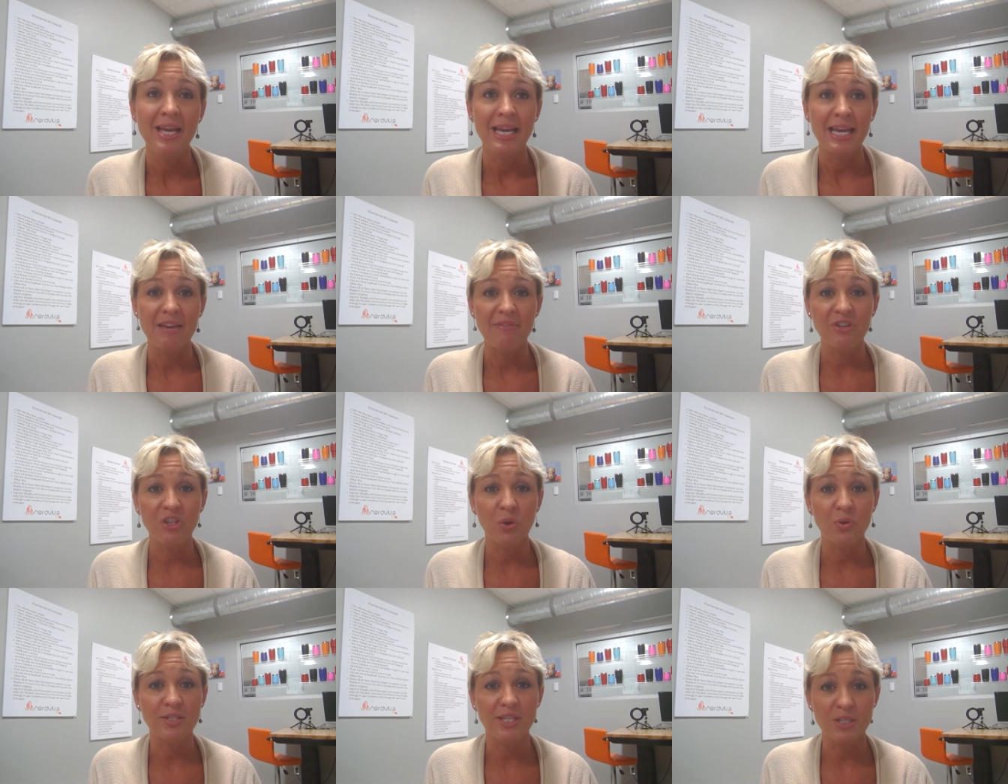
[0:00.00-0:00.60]

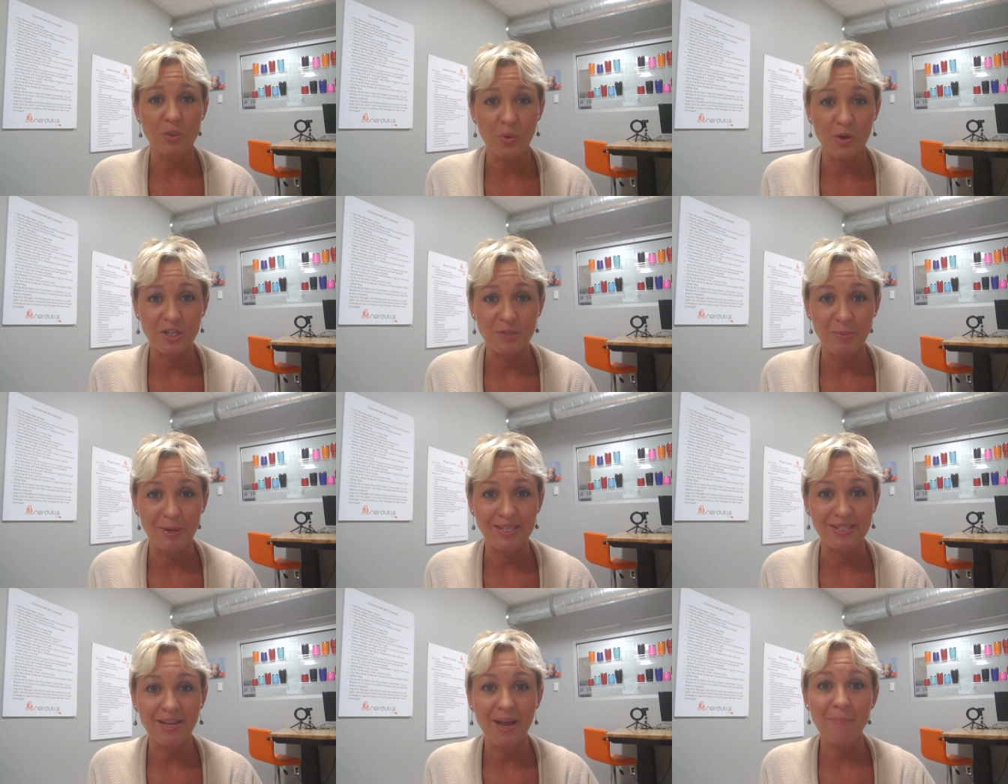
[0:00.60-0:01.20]
Even though it's a
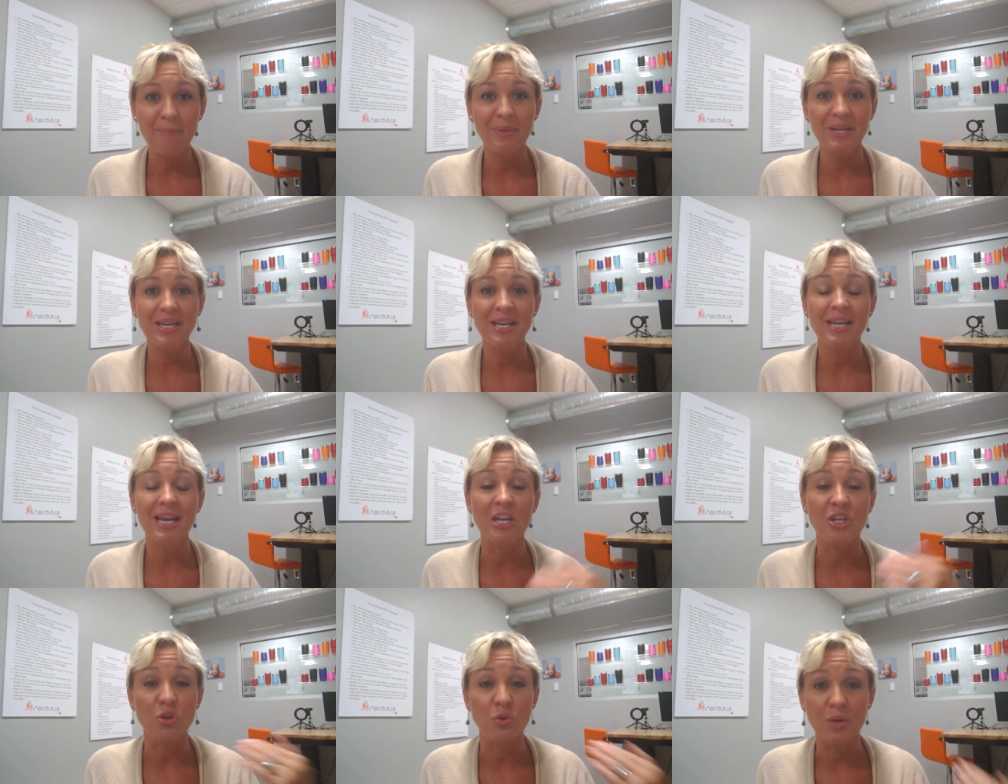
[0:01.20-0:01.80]
Squarespace
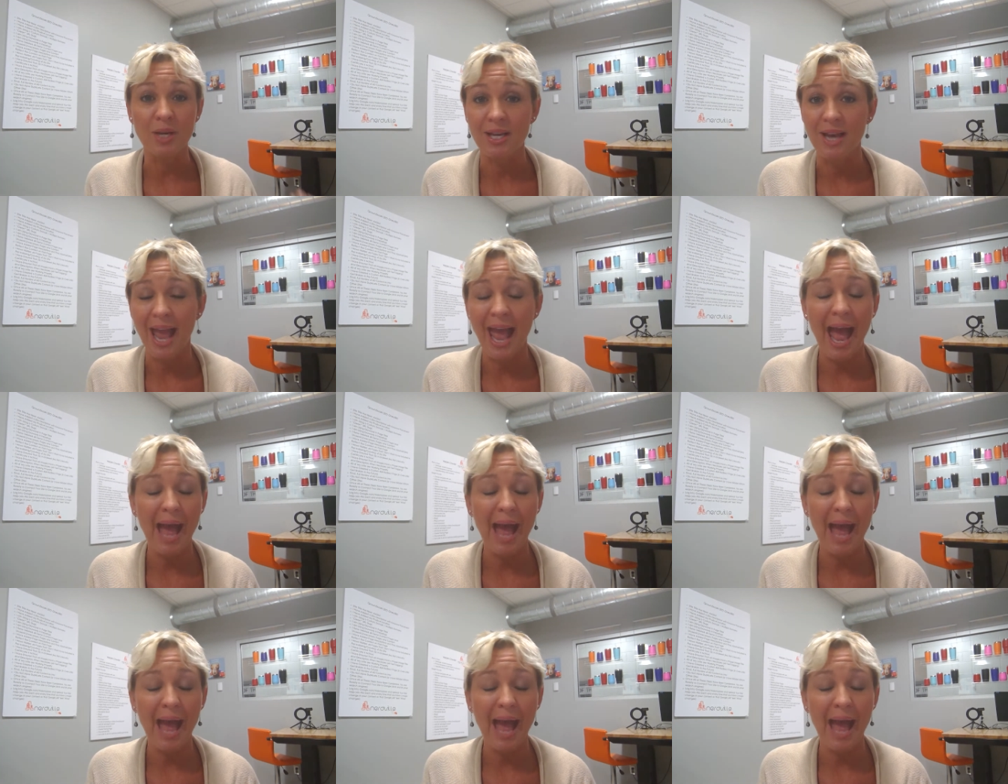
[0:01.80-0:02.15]
company and you can